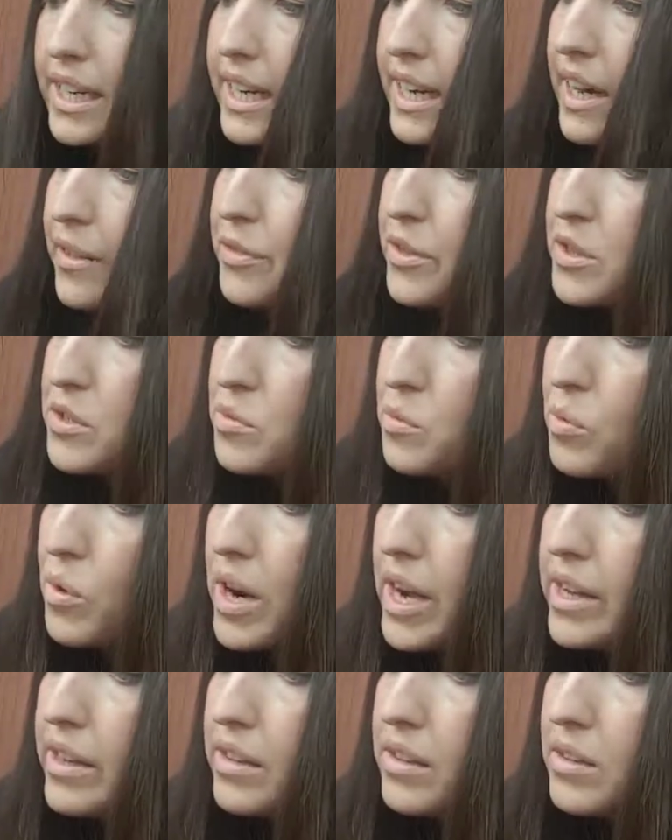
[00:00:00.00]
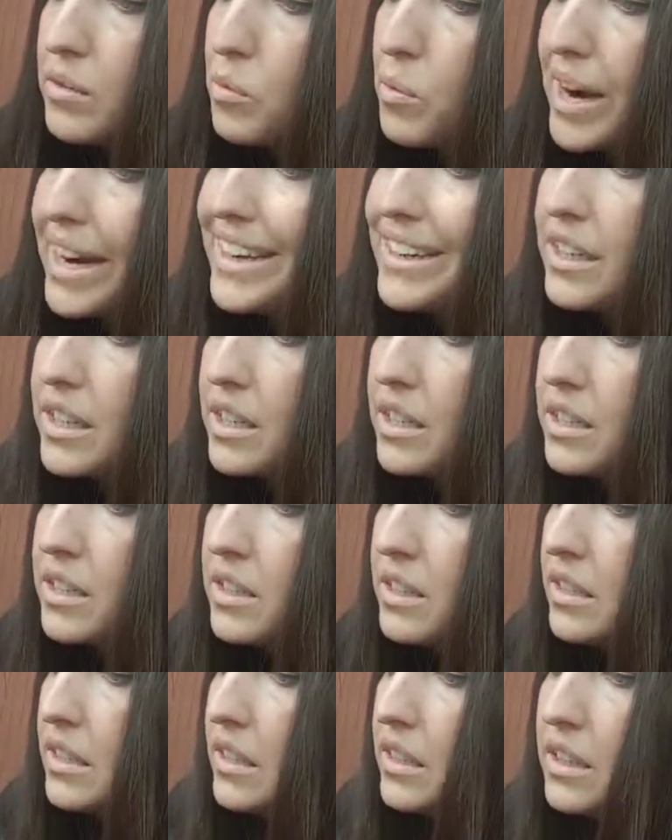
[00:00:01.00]
and I got this wire
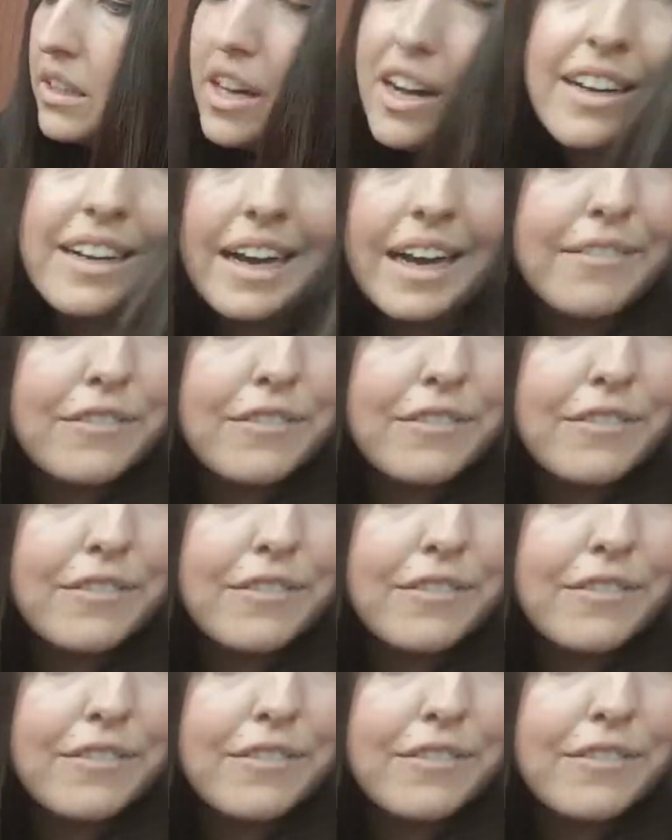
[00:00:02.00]
lock.